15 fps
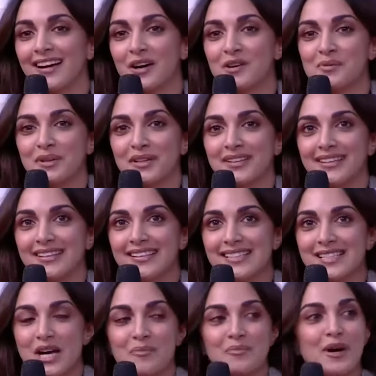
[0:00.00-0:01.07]
What
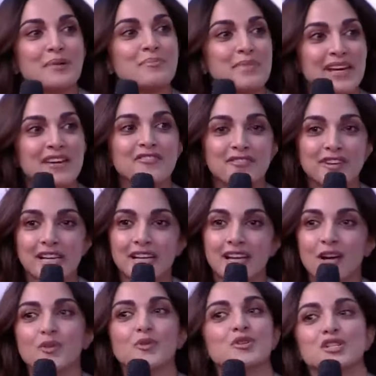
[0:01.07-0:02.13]
someone may feel like,
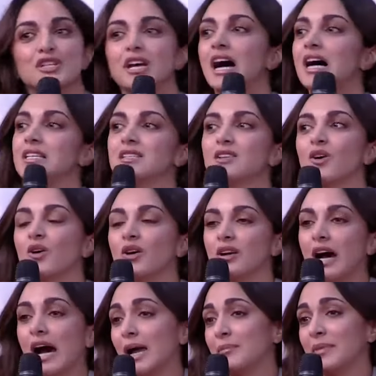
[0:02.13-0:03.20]
oh, she has it all.
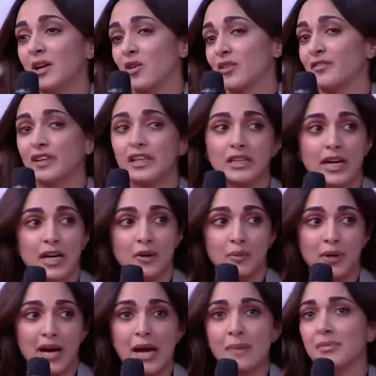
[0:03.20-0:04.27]
I may not feel that way.
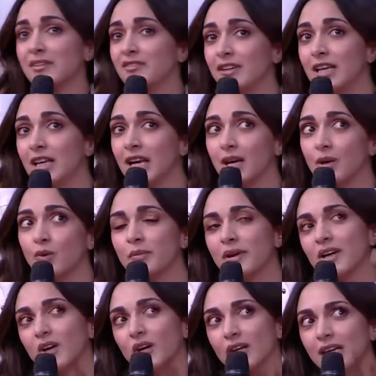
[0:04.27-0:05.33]
I may feel like, oh my
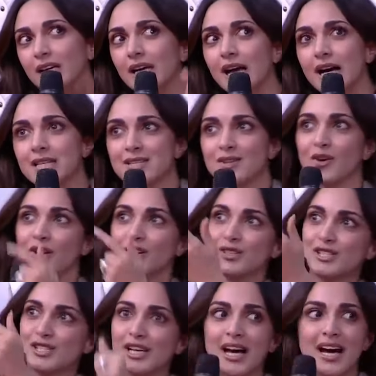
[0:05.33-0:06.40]
God, he has it all, or
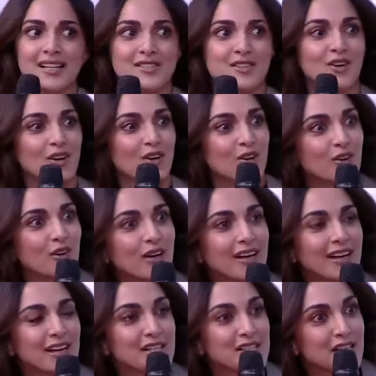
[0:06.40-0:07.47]
she has it all, or look,
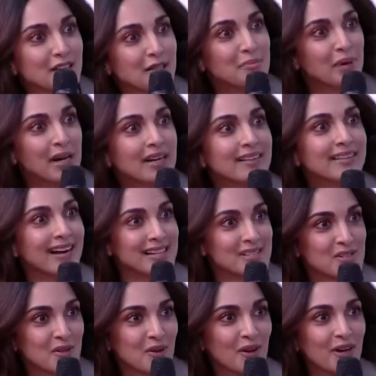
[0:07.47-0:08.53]
Chetan Bhagat has
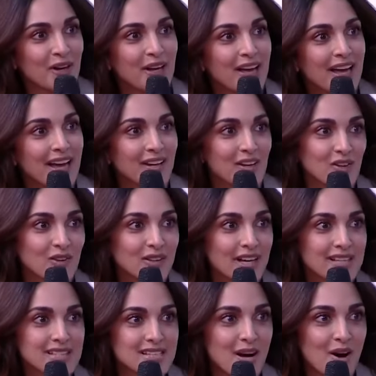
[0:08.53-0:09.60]
it all. You know,
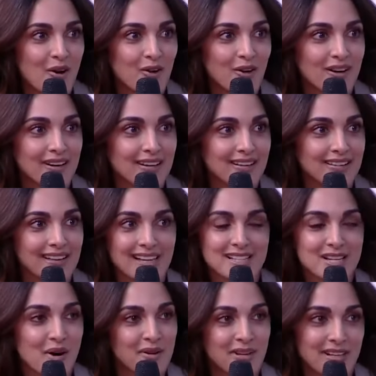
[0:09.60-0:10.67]
that's how
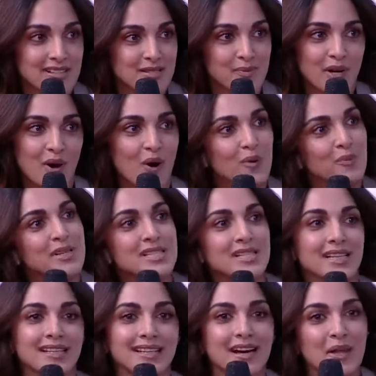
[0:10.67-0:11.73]
it is. We always
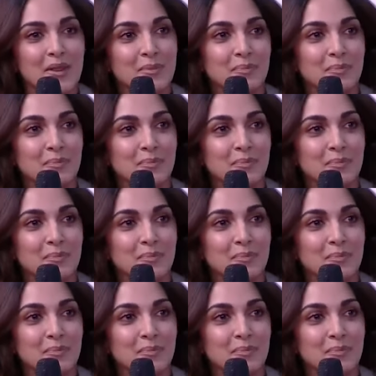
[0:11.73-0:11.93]
think the other